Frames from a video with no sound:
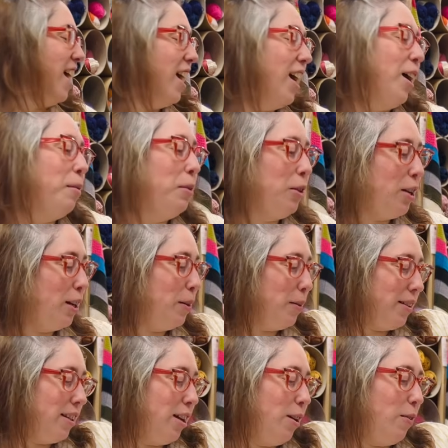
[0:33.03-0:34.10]
I'm looking at my
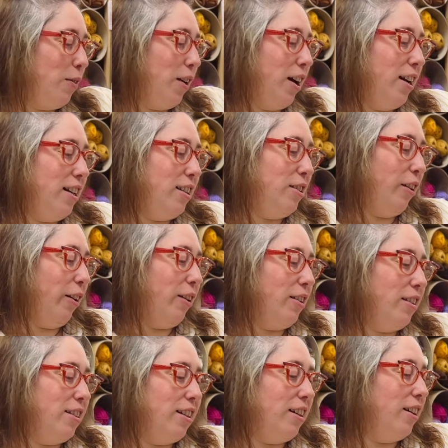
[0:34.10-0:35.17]
sofa and it's
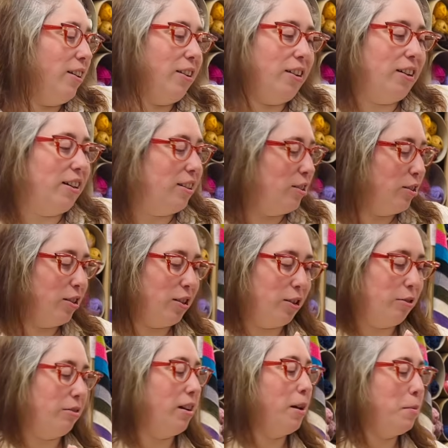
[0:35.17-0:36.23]
just
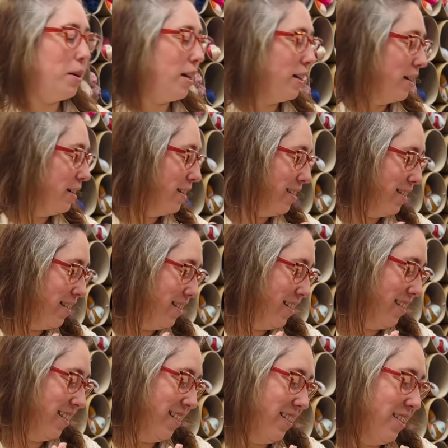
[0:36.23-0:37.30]
screaming
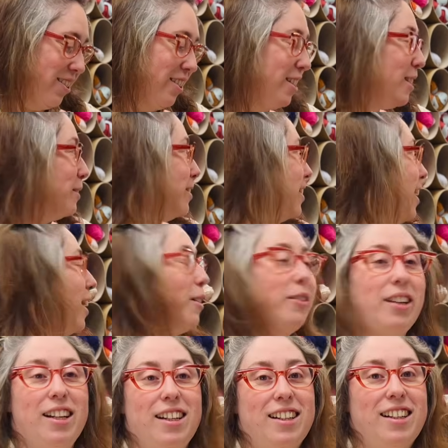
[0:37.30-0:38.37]
autumn and
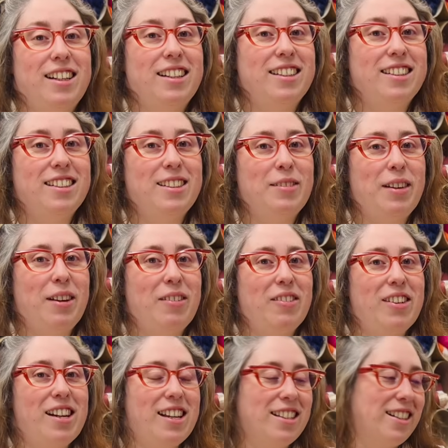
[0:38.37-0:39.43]
Halloween, and it's making me
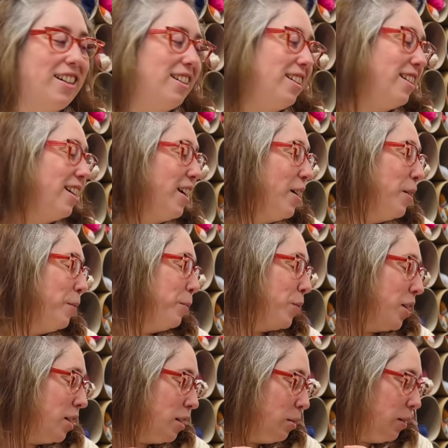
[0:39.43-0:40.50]
really excited.
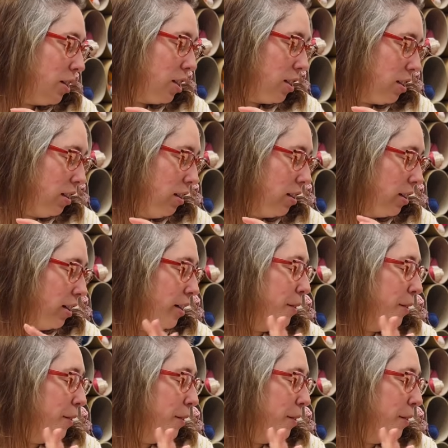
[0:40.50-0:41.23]
So where shall I start?